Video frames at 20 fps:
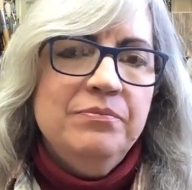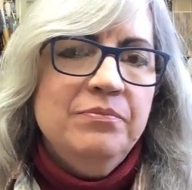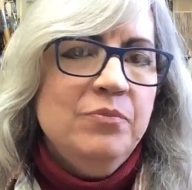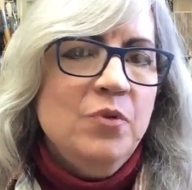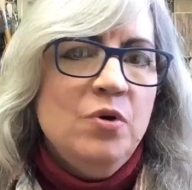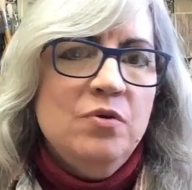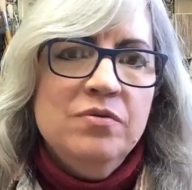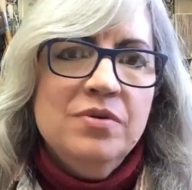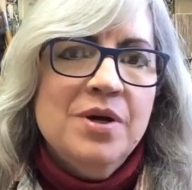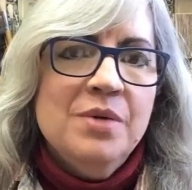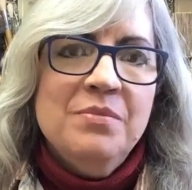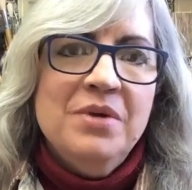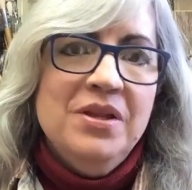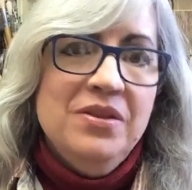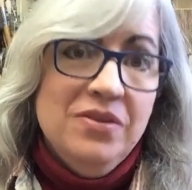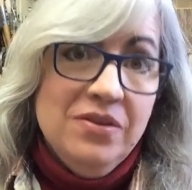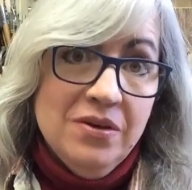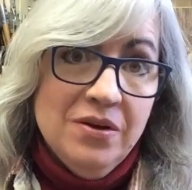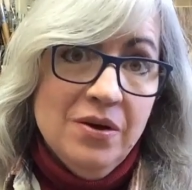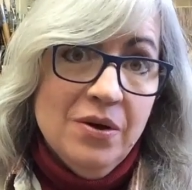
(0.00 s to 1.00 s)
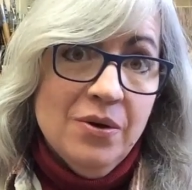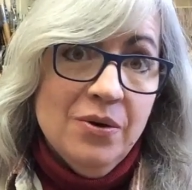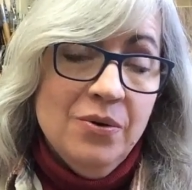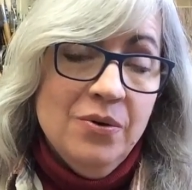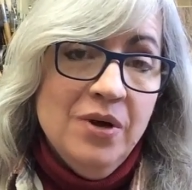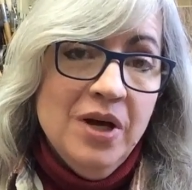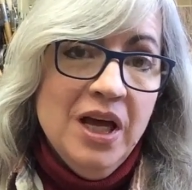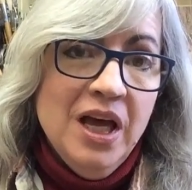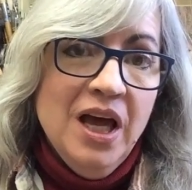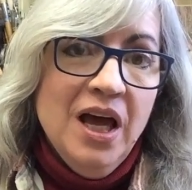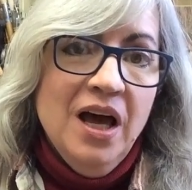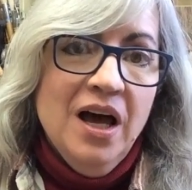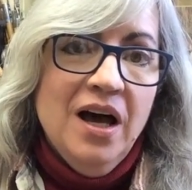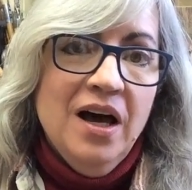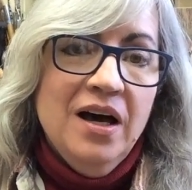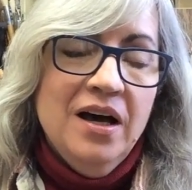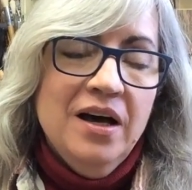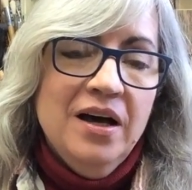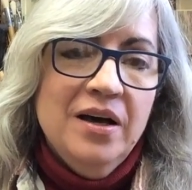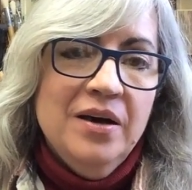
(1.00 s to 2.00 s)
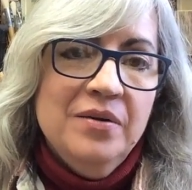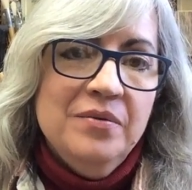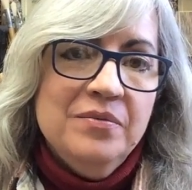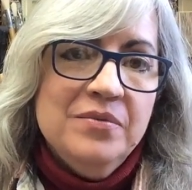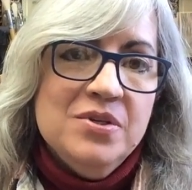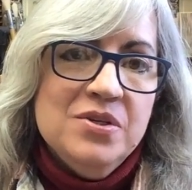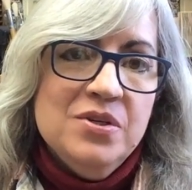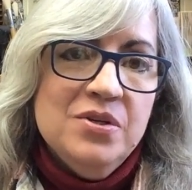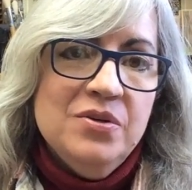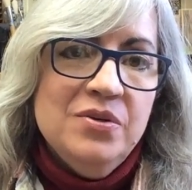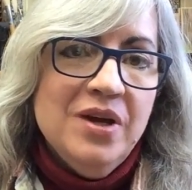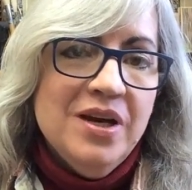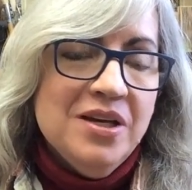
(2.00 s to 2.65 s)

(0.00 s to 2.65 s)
over a month ago to